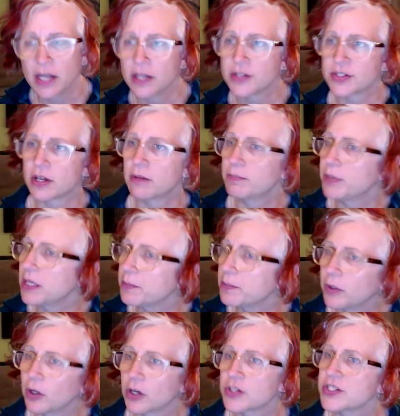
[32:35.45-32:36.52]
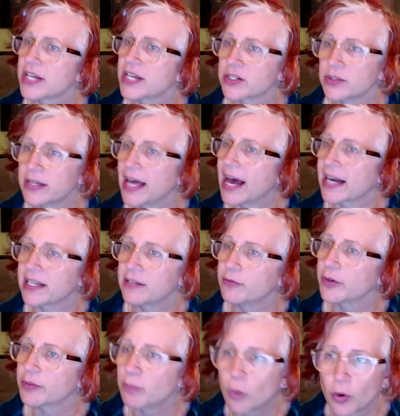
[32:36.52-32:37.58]
Some people are sexually active
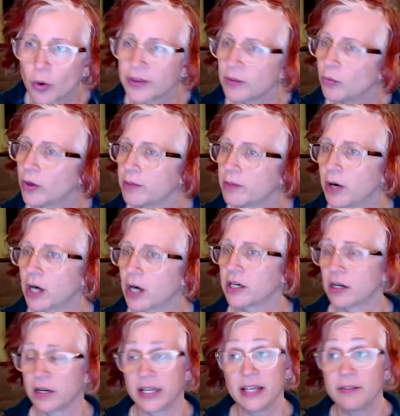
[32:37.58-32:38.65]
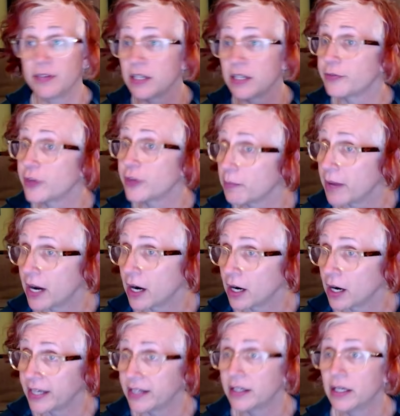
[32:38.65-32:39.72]
with more than one partner, even if they're married.